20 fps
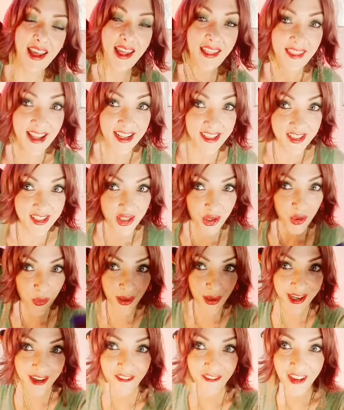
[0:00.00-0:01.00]
And that's the
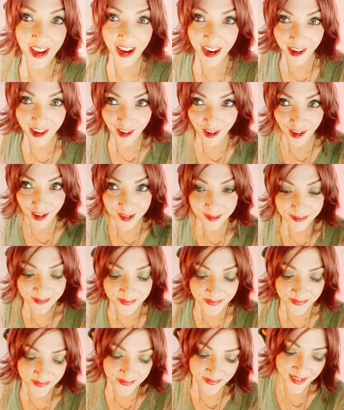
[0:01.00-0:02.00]
Queen of Air.
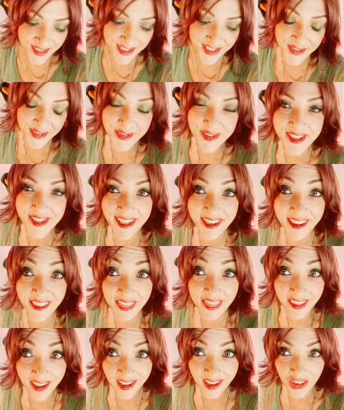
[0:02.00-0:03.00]
So seeing
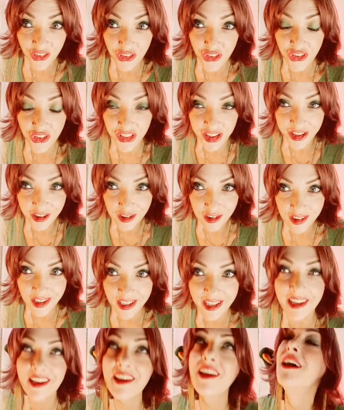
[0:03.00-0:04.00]
things
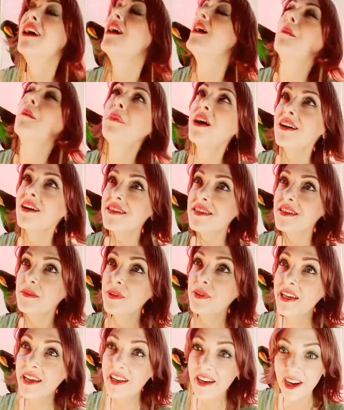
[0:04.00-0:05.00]
clearly,
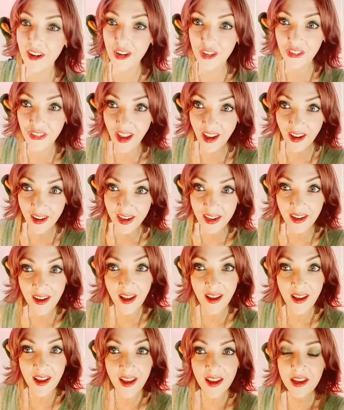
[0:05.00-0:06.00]
possibly an air sign,
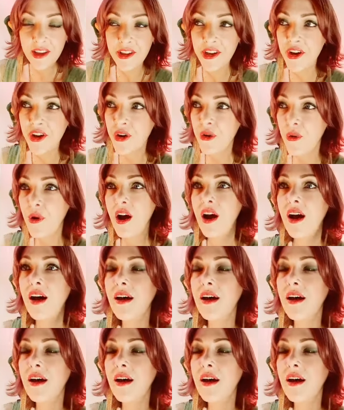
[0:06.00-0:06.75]
you know,